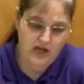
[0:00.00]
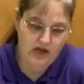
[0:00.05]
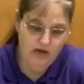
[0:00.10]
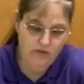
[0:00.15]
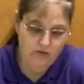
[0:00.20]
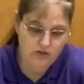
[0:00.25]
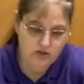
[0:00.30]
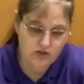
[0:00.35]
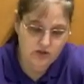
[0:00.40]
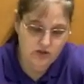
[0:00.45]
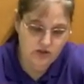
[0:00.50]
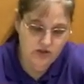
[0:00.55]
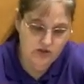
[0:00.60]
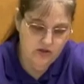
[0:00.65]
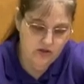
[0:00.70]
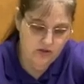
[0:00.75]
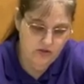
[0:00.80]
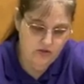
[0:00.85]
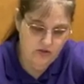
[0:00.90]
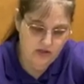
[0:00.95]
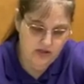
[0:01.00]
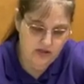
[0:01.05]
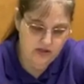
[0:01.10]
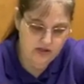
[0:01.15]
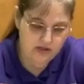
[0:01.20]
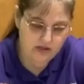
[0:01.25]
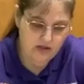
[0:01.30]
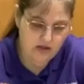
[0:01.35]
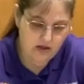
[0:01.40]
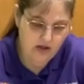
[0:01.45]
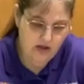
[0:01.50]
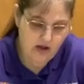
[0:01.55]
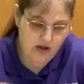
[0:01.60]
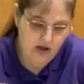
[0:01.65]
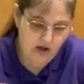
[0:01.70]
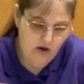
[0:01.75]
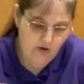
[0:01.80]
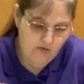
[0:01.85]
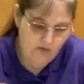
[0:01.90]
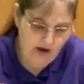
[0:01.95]
that. What you're going to do is
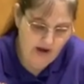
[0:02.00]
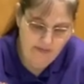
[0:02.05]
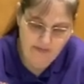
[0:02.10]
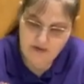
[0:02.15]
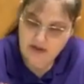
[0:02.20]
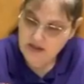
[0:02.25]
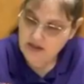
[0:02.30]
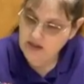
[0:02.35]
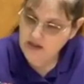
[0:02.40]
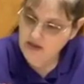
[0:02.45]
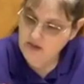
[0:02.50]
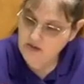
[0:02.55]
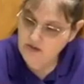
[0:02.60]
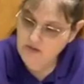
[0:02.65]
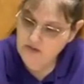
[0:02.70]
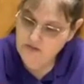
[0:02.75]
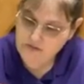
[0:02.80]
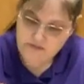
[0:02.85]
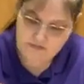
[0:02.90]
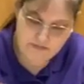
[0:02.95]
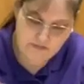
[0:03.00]
wrap it a little